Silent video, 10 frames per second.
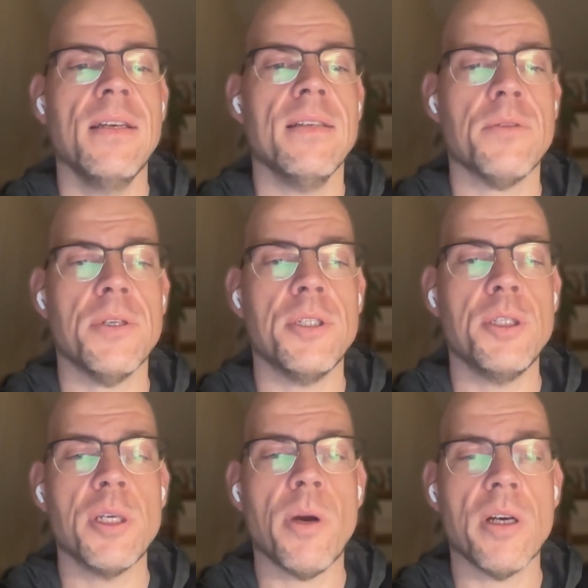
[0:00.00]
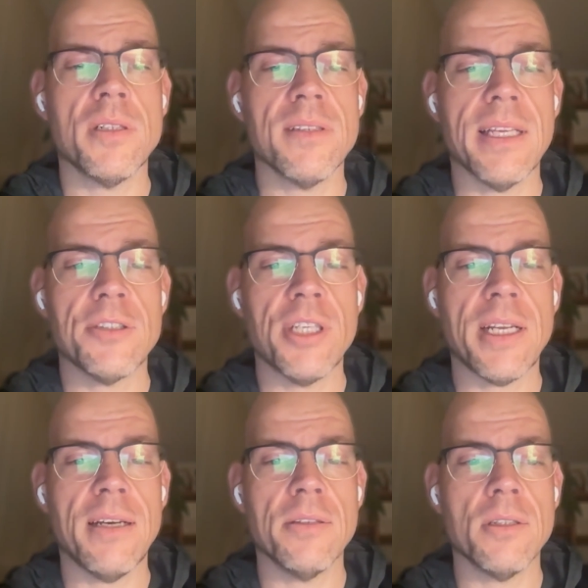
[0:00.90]
Strategic partners like
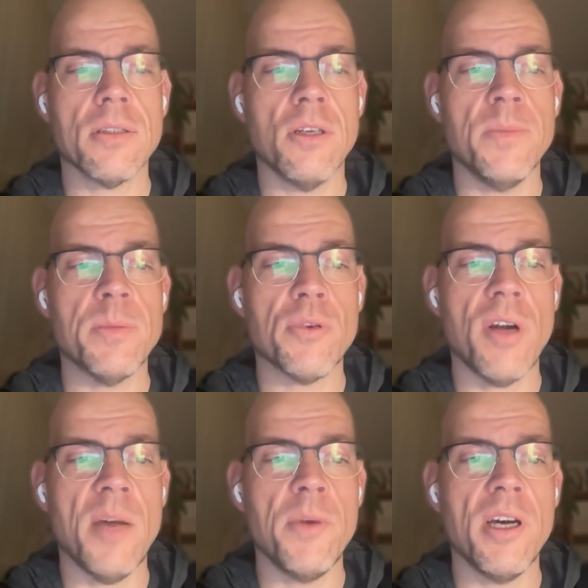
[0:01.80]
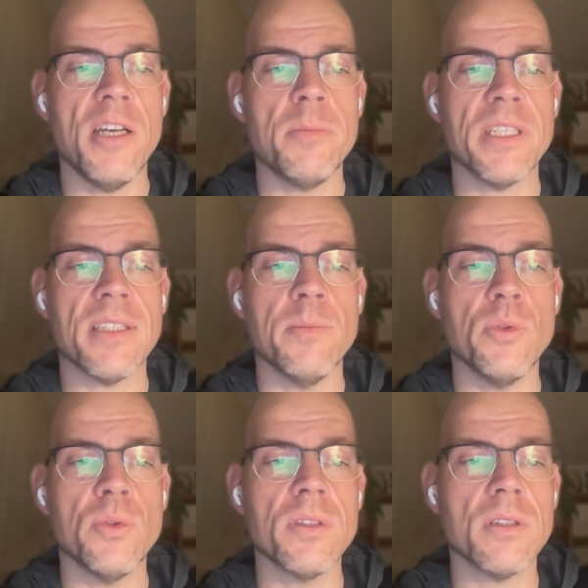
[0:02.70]
Checkout.com and Prima are helping them
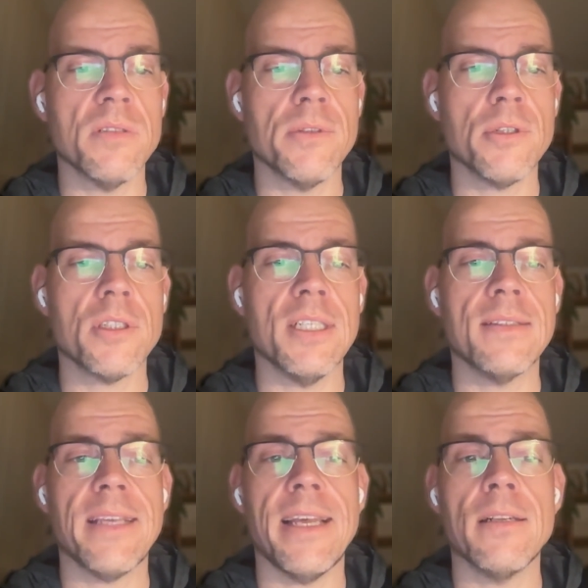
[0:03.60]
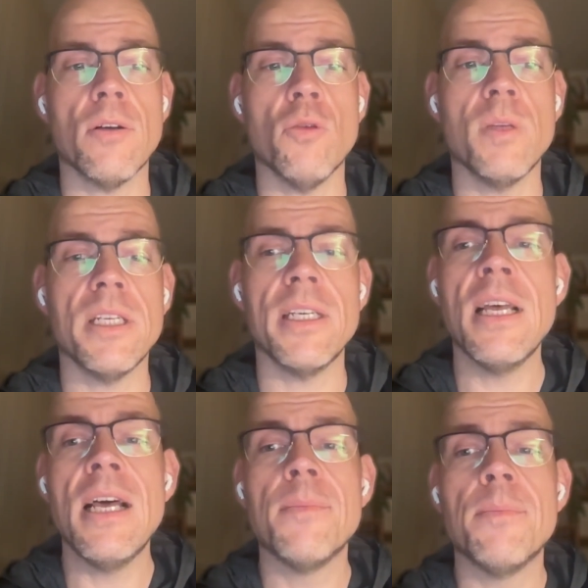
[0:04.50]
boost conversion and scale globally.
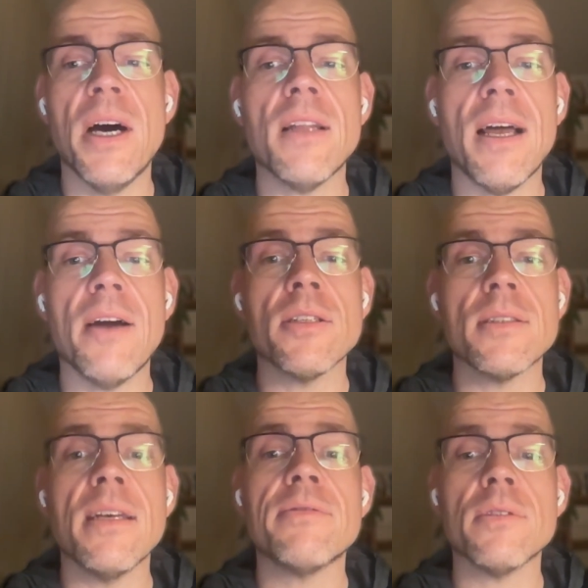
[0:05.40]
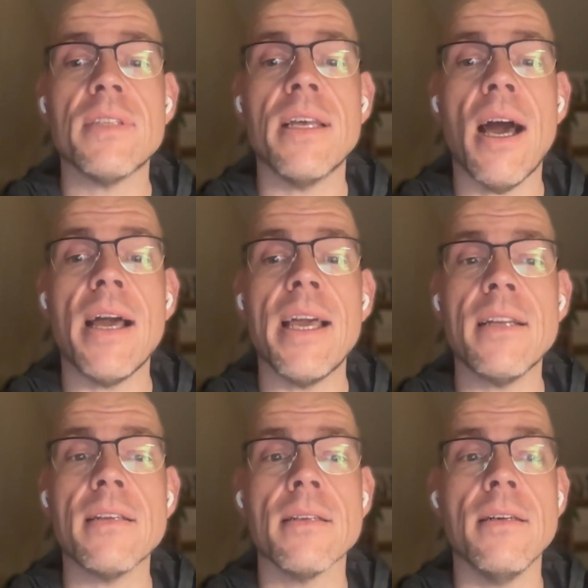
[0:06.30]
But I also have to say, I had
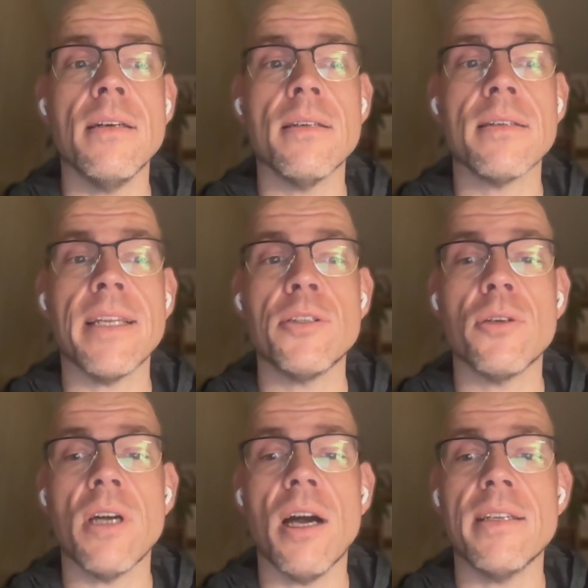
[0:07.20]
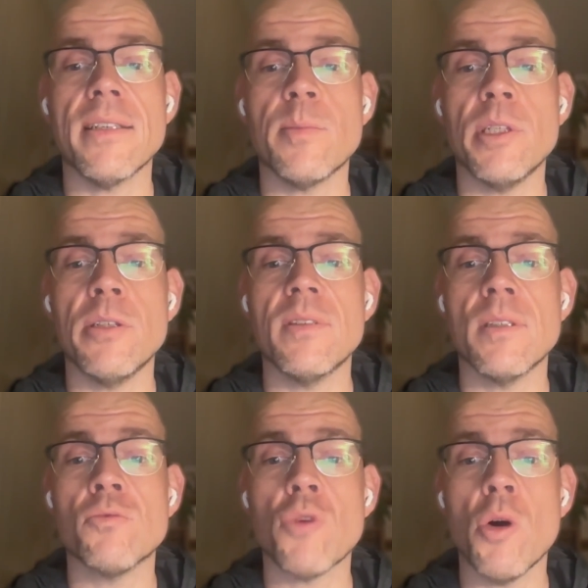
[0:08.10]
a Get Your Guide experience
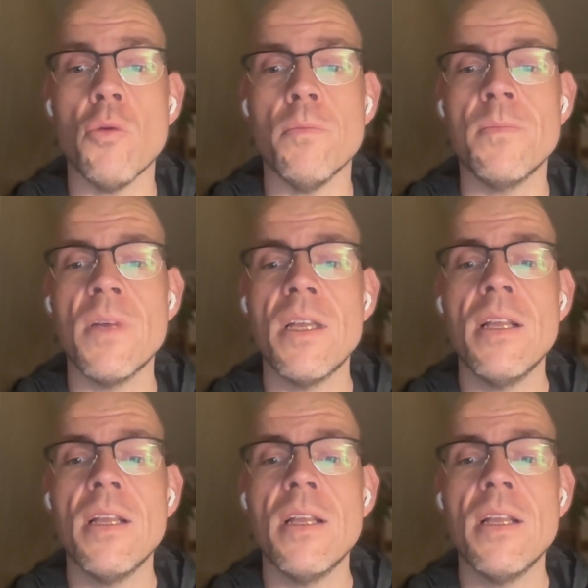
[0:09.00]
in Rome,